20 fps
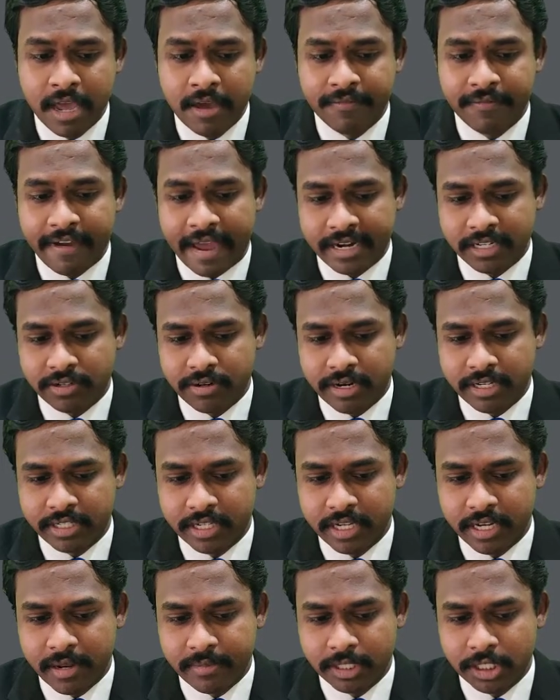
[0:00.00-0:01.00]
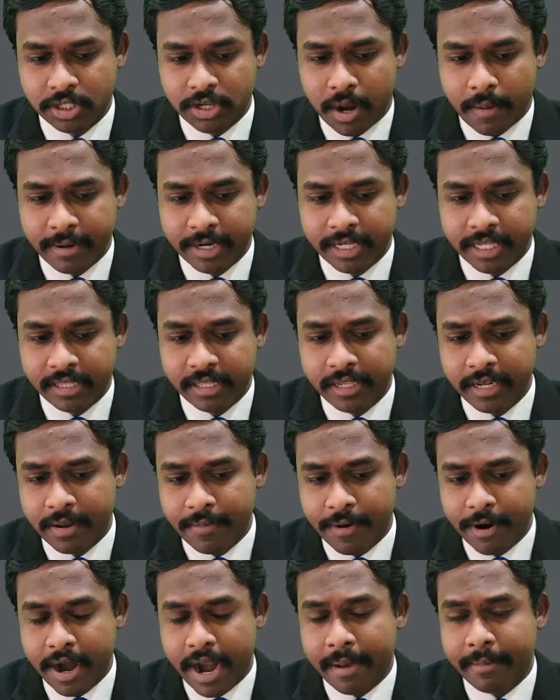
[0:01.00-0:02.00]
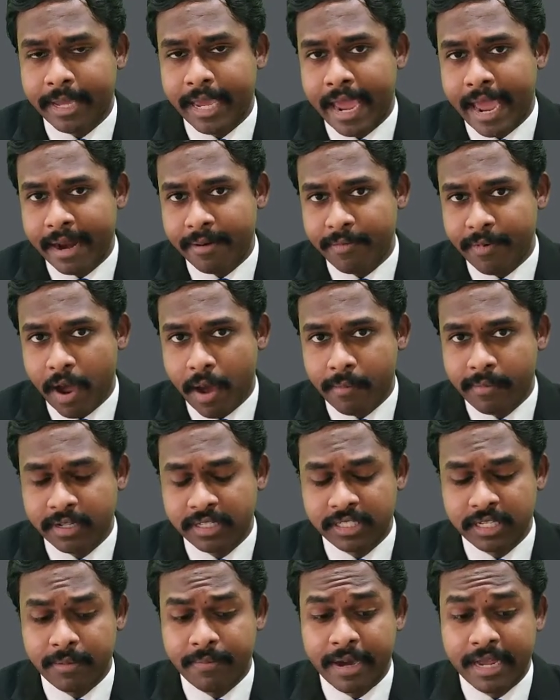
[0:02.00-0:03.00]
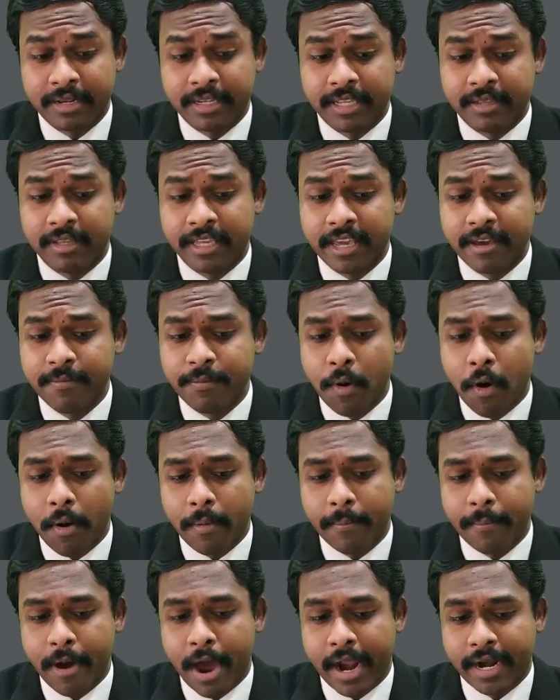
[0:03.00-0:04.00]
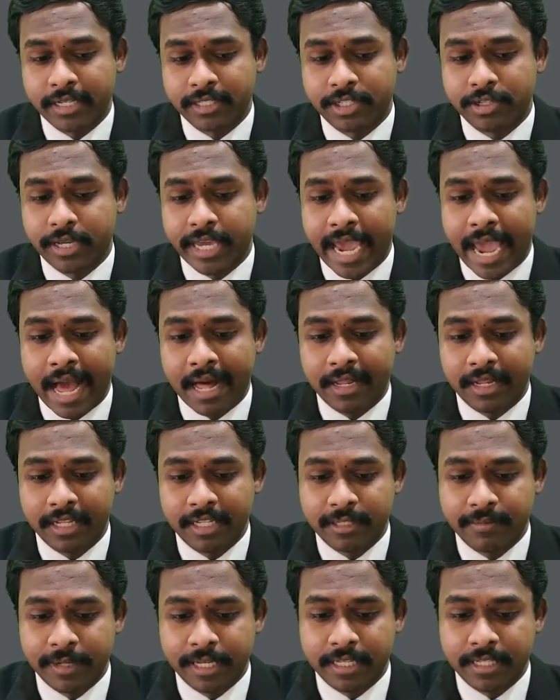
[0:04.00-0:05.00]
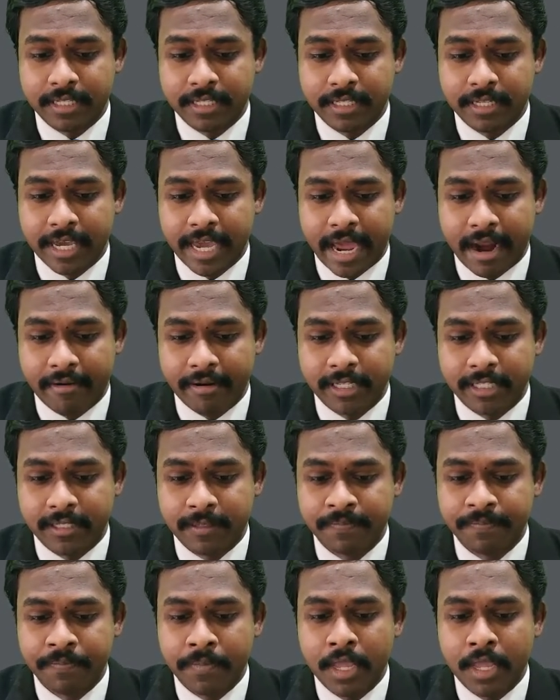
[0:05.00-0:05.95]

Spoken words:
vector and three-dimensional geometry, linear programming, and probability, but give more importance to calculus because it carries